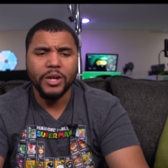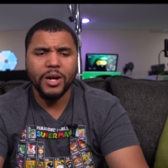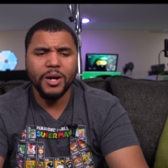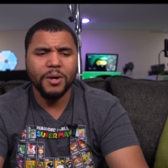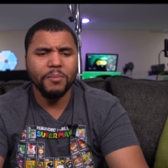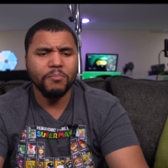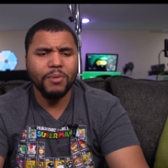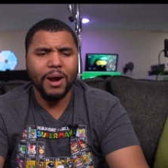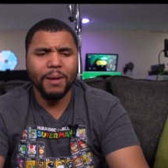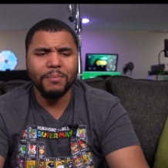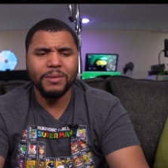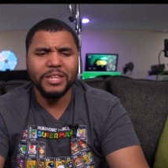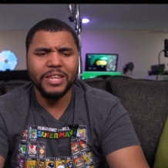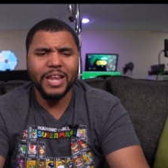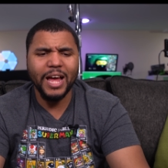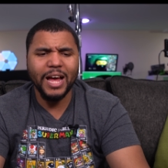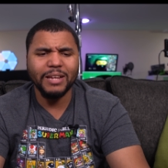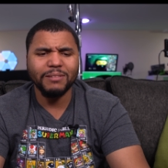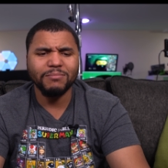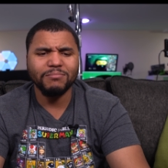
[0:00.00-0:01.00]
um, probably
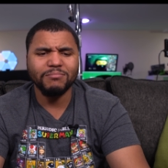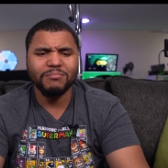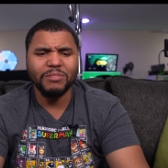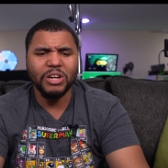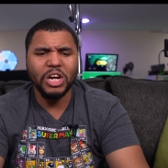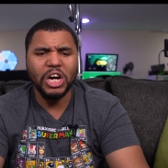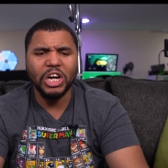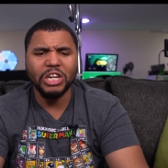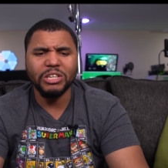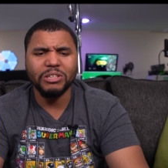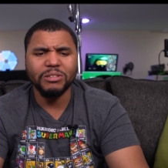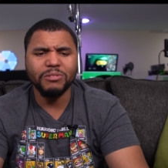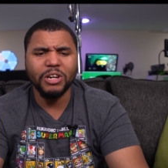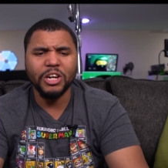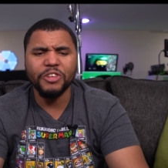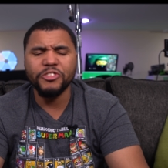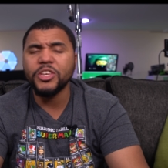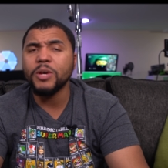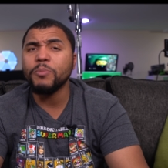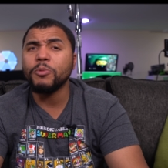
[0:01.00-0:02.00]
not
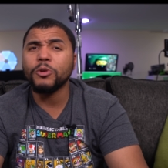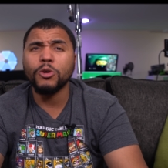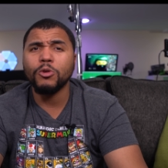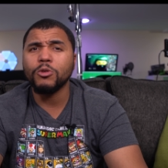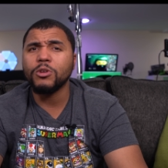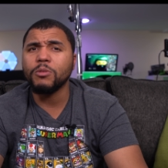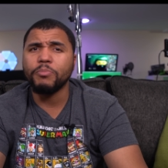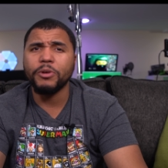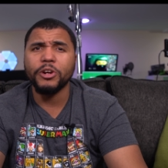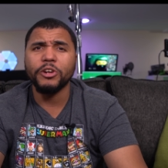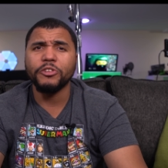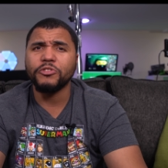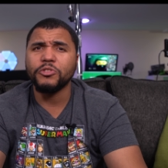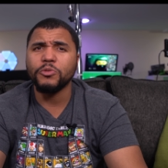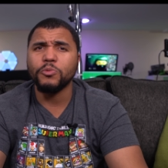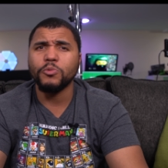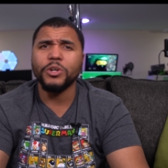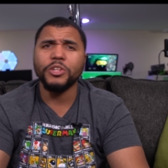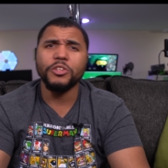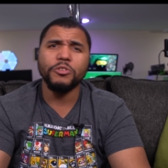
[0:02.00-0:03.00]
untypical compared
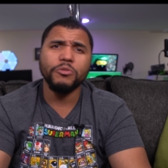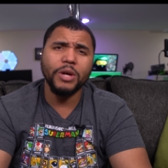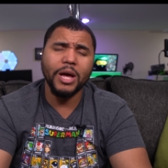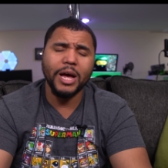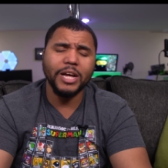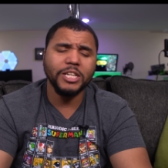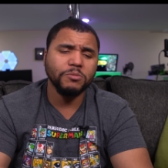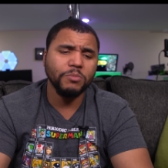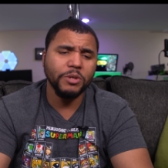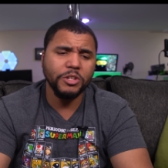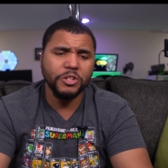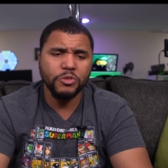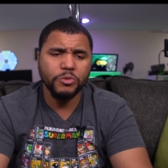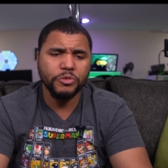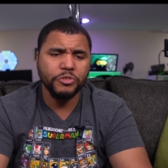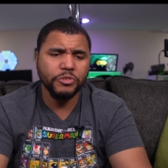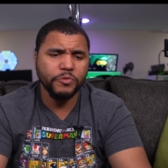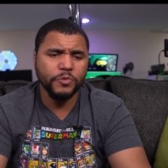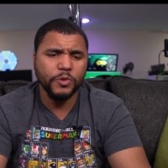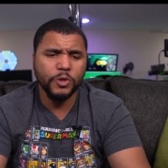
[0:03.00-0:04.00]
to what you guys may
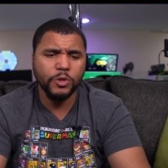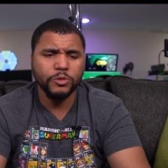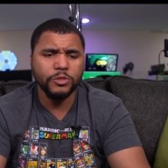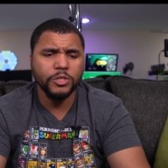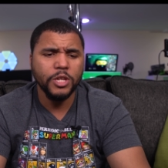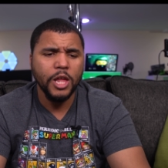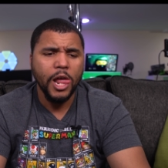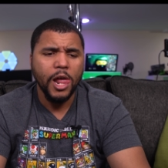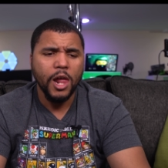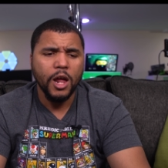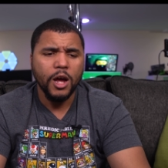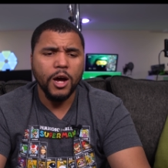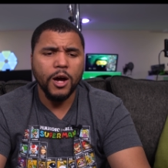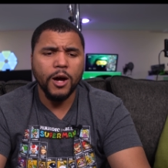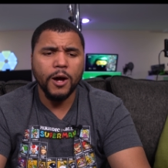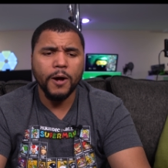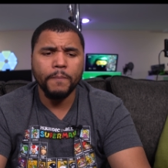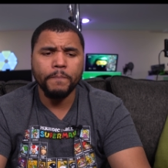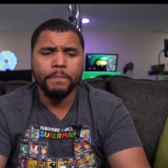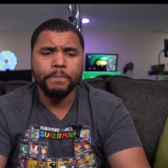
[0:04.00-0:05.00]
do with your phones.
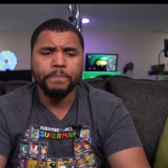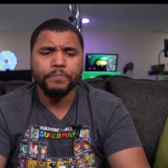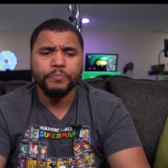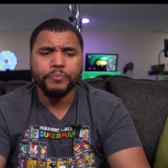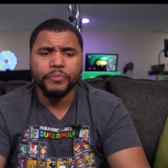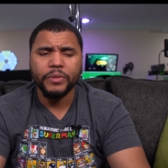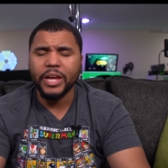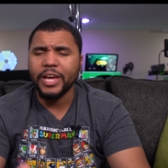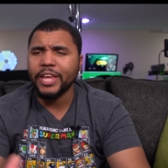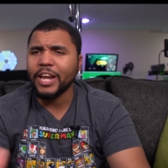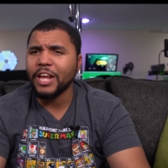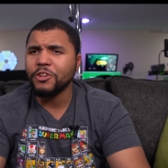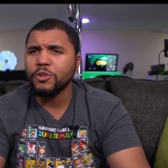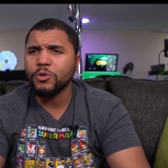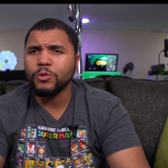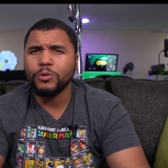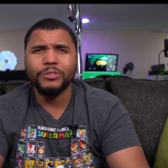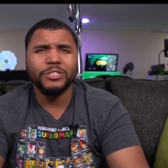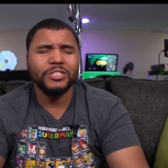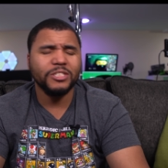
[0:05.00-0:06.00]
Um, and I
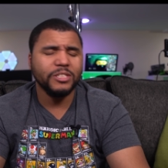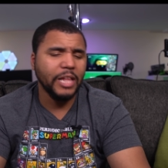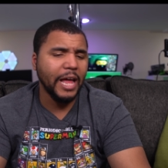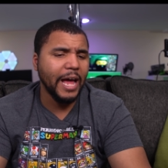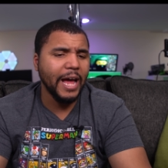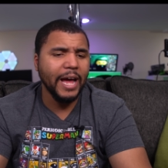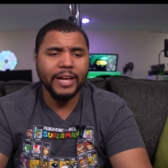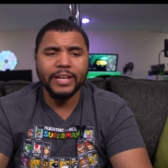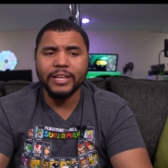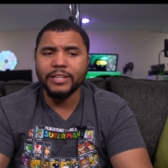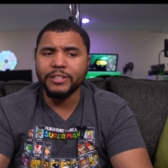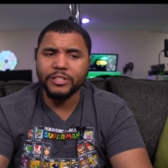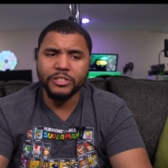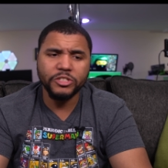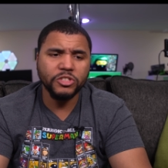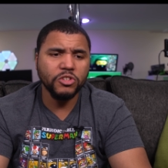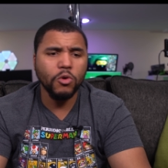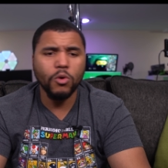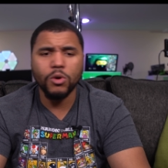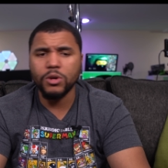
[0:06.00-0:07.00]
do Slack and
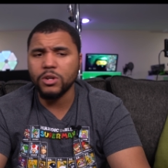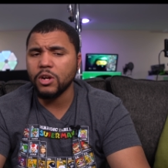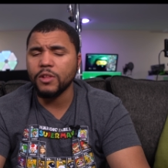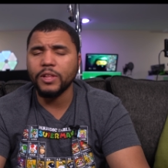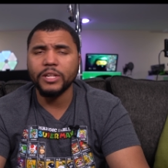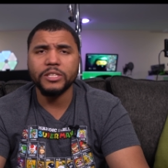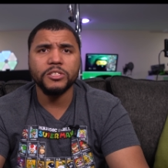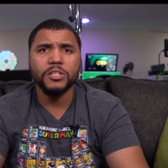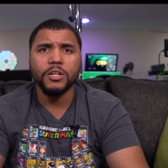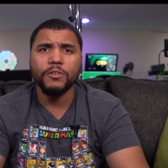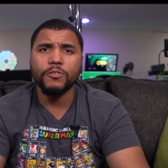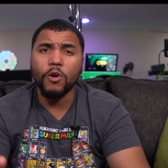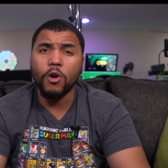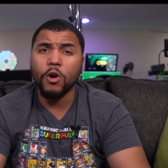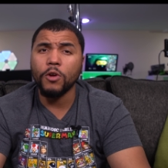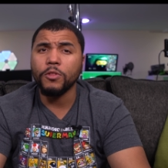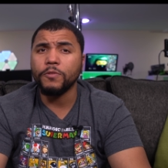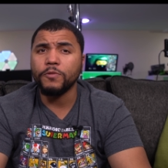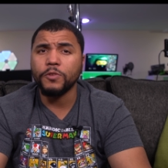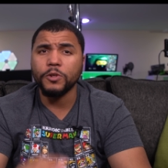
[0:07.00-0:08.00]
Discord and all that stuff
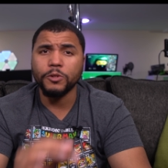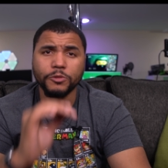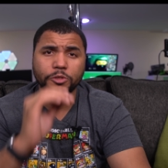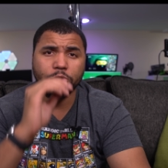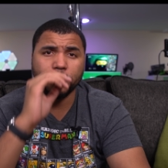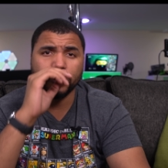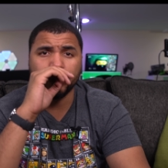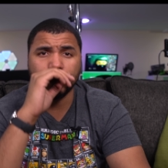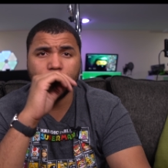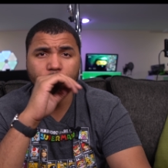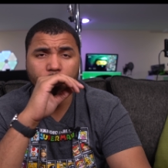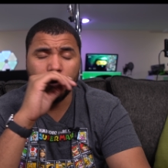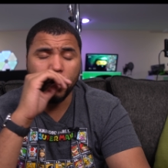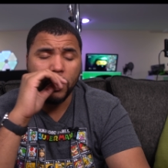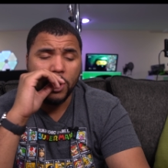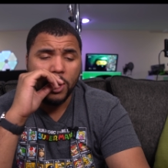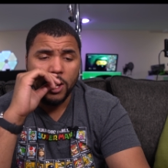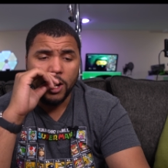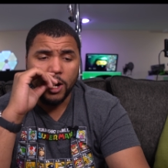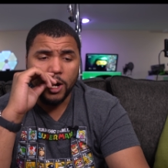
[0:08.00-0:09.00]
on the phone too.
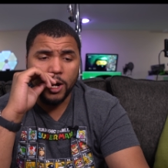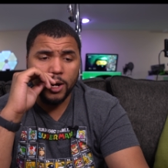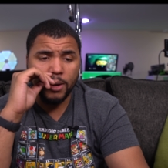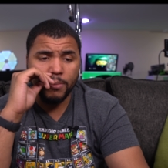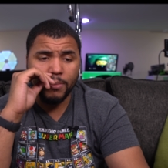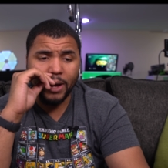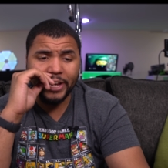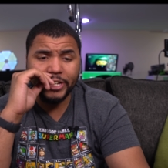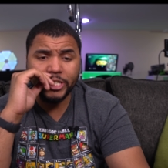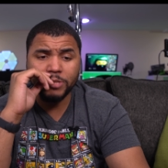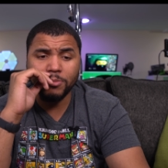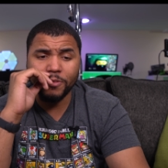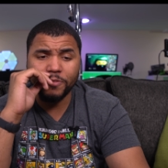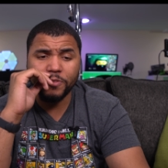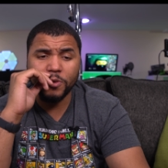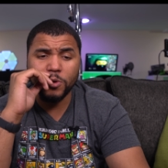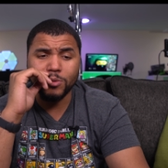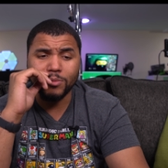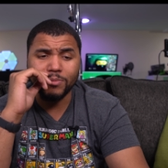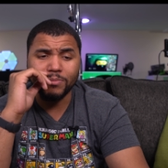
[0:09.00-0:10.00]
So um, I use my
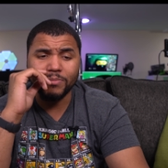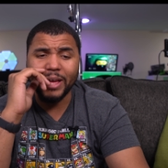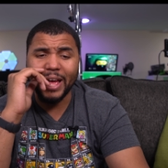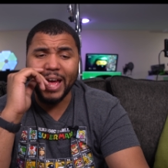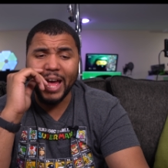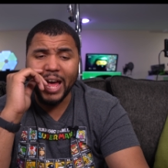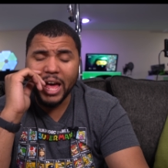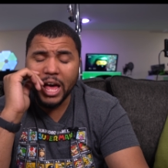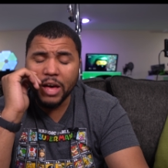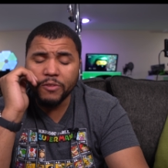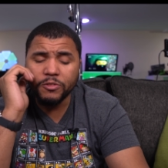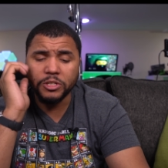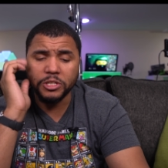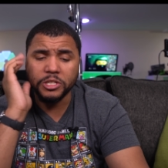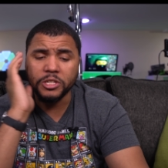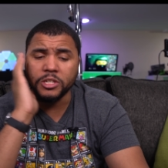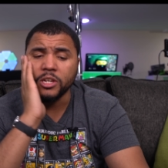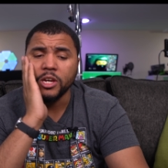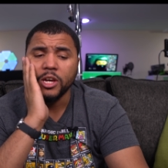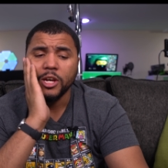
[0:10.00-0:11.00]
phone
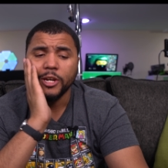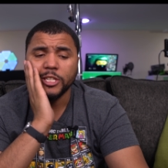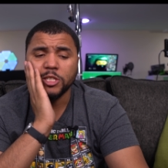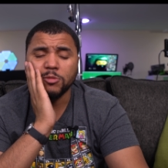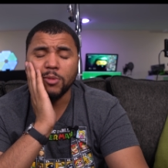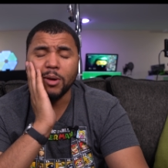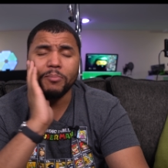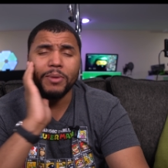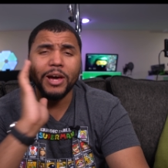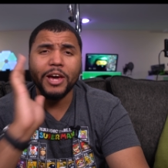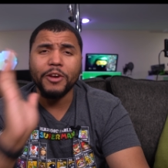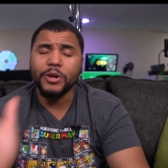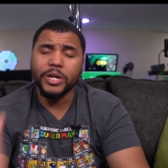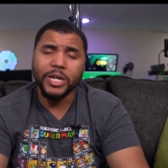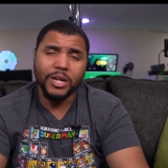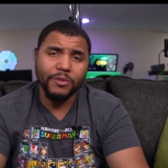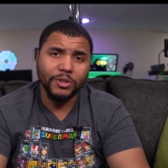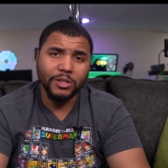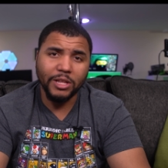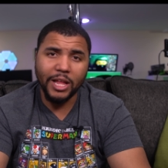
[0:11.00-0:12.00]
heavily, so my
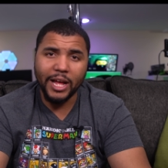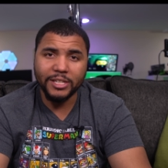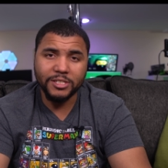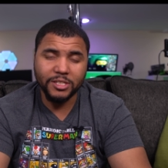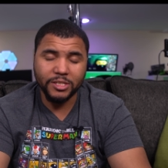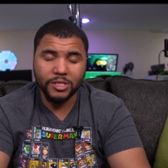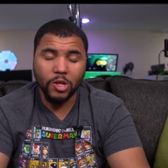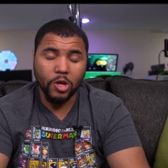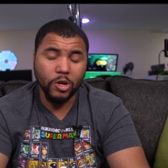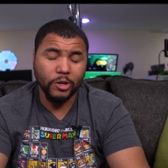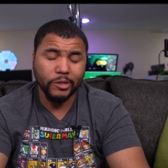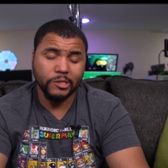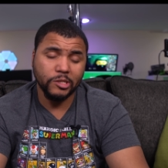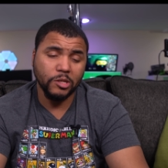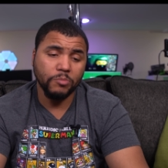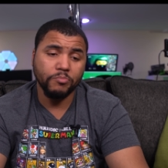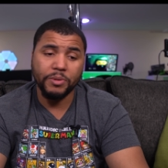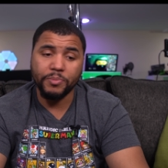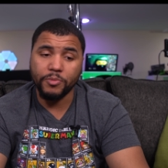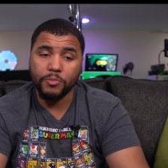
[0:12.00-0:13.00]
battery never lasts as long as
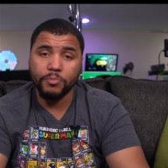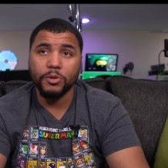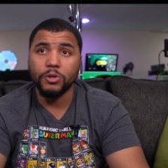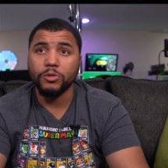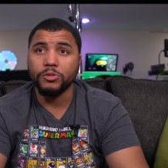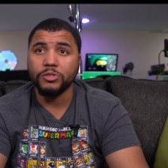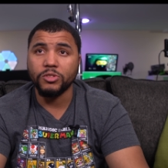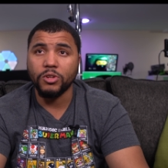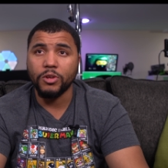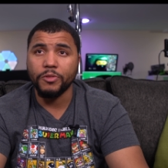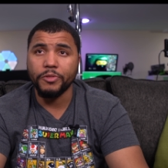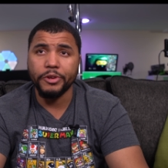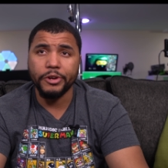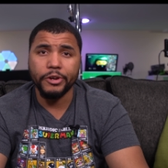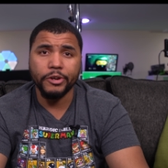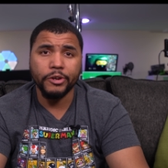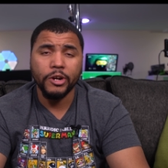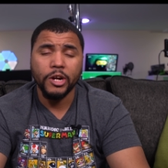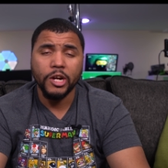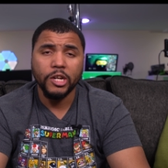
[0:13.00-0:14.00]
some people post on
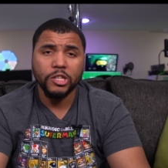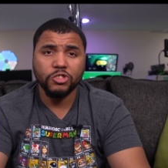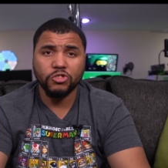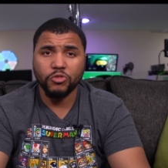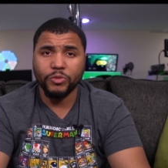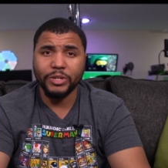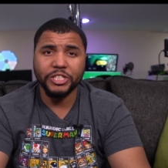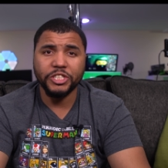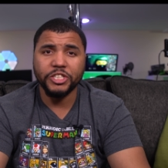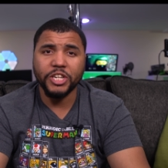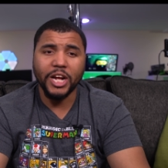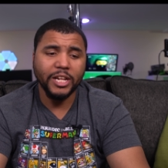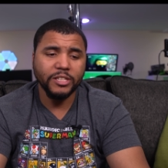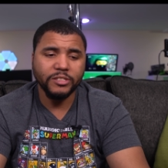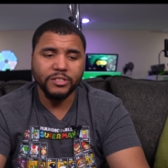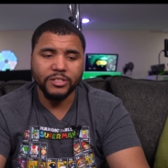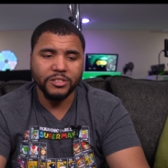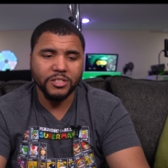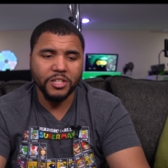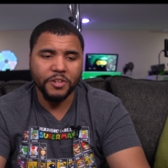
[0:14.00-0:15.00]
their
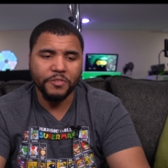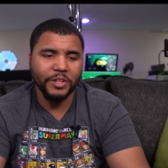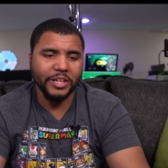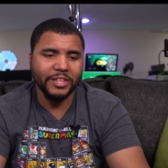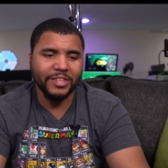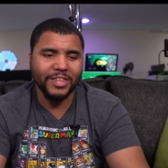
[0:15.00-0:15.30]
screenshots and stuff